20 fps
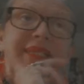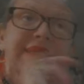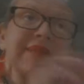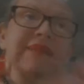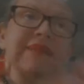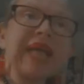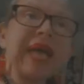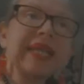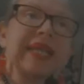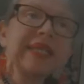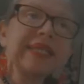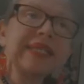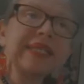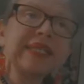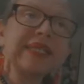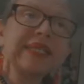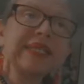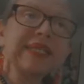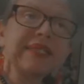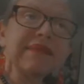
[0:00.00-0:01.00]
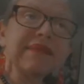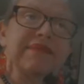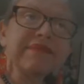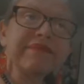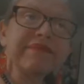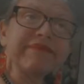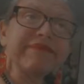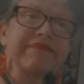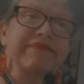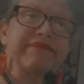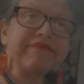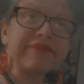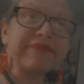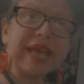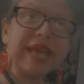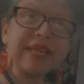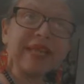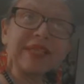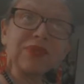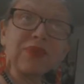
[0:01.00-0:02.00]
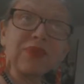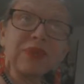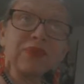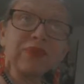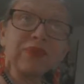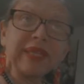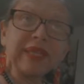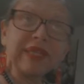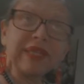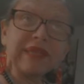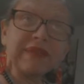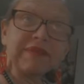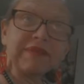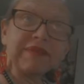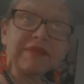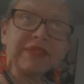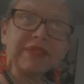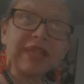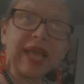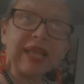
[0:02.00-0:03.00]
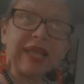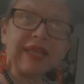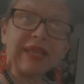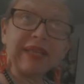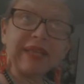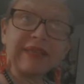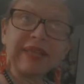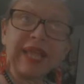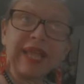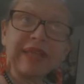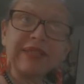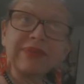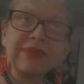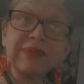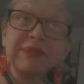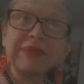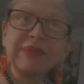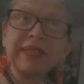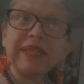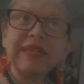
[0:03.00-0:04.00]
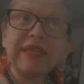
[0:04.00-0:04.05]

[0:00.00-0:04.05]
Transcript: that is that is what we live. That that is where we live.